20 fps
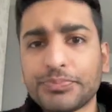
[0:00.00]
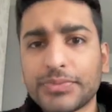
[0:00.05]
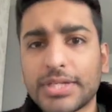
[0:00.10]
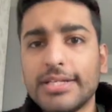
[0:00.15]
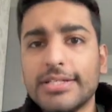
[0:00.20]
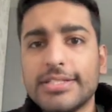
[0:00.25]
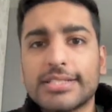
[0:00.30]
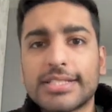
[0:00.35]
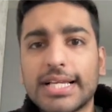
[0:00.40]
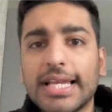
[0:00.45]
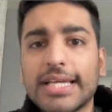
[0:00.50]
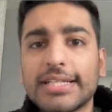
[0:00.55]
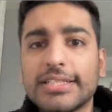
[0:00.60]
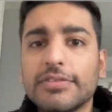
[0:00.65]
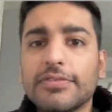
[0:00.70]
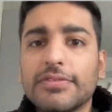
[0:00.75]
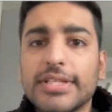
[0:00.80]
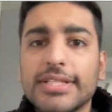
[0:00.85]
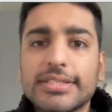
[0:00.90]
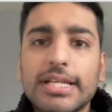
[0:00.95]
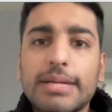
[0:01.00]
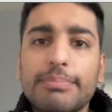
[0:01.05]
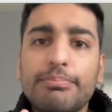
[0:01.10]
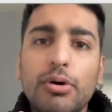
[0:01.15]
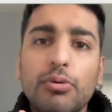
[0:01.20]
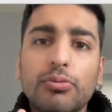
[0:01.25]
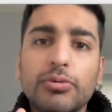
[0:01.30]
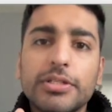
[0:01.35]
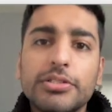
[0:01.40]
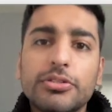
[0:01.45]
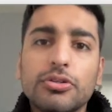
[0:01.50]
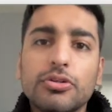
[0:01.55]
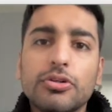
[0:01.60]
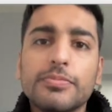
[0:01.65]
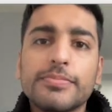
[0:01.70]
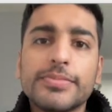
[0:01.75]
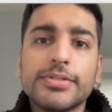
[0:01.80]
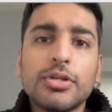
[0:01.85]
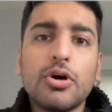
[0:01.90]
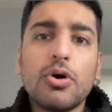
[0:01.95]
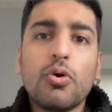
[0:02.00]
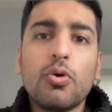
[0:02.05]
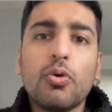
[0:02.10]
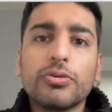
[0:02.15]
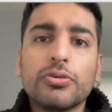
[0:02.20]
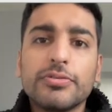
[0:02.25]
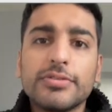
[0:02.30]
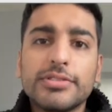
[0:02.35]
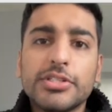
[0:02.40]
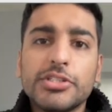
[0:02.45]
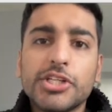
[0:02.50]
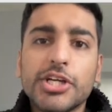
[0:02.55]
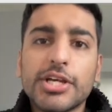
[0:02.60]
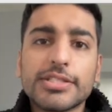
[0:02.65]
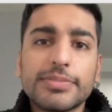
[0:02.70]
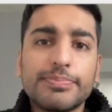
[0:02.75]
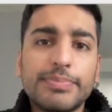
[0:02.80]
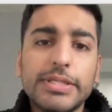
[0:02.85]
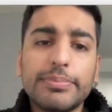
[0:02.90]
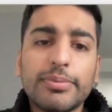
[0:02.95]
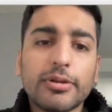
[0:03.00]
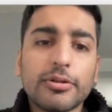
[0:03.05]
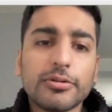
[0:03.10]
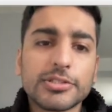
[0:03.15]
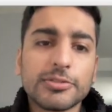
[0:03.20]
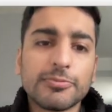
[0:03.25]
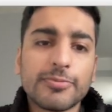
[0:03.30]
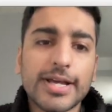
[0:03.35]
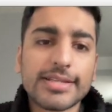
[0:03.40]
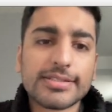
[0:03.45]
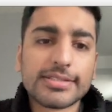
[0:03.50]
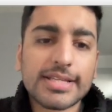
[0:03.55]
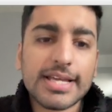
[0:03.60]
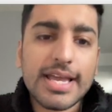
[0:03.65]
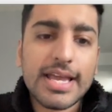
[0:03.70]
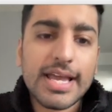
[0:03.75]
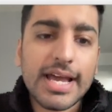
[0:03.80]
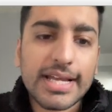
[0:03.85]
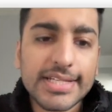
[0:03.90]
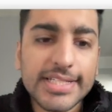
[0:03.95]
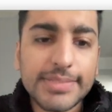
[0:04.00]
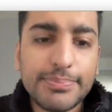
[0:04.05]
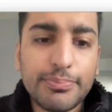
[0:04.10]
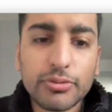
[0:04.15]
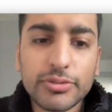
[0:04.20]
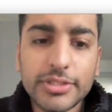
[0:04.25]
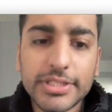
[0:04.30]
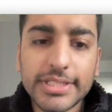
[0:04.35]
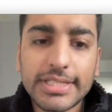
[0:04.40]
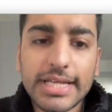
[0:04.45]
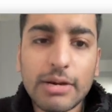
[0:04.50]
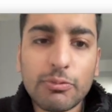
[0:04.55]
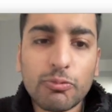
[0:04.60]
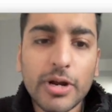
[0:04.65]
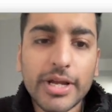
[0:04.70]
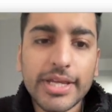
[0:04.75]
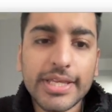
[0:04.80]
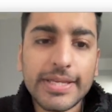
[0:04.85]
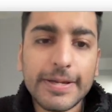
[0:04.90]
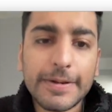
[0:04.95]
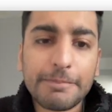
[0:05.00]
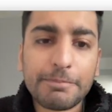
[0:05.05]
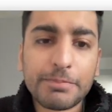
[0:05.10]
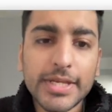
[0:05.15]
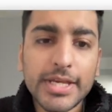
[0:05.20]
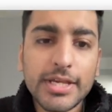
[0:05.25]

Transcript: And it's collecting things like bolded terms, auto suggest, people also ask, and it's putting that right here.